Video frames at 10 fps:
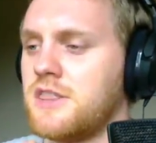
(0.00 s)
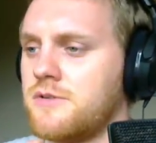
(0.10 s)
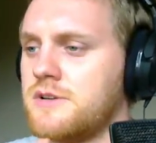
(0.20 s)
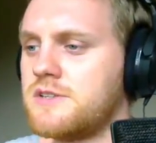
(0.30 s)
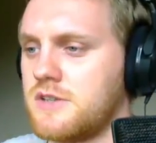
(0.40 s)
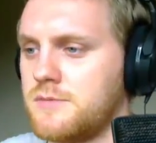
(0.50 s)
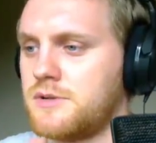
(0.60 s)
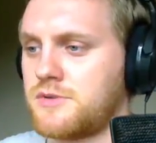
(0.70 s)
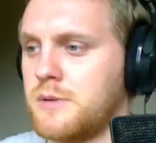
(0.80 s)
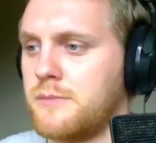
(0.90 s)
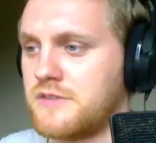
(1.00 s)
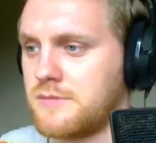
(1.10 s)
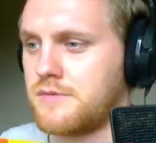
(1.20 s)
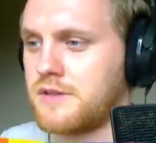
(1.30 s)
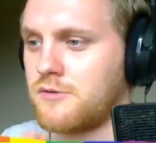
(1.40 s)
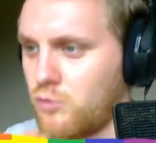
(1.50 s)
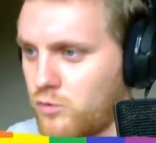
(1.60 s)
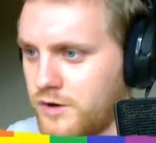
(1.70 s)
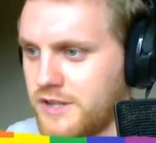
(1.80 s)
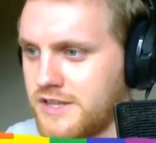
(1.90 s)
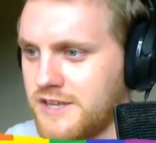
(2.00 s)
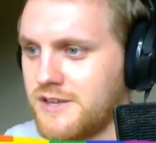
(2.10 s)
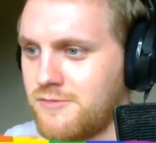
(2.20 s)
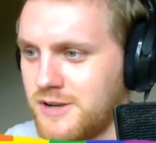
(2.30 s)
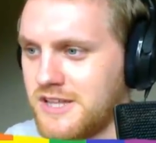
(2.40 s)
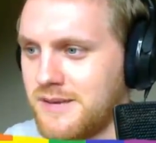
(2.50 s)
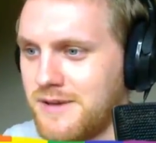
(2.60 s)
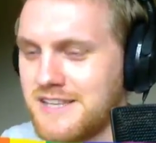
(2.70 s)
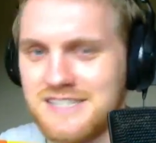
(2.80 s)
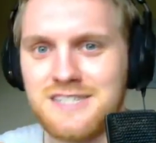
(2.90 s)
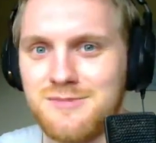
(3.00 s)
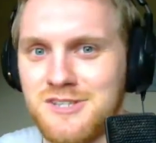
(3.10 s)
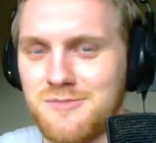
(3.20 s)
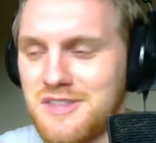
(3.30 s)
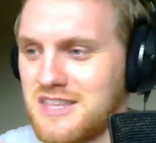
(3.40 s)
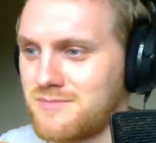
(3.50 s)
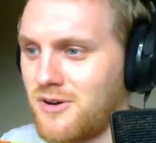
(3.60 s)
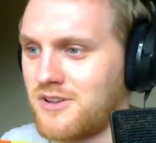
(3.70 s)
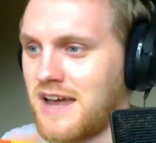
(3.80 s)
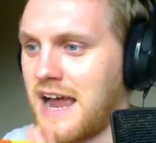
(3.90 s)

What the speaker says: There is so much room for something really, really amazing to be done with this mod.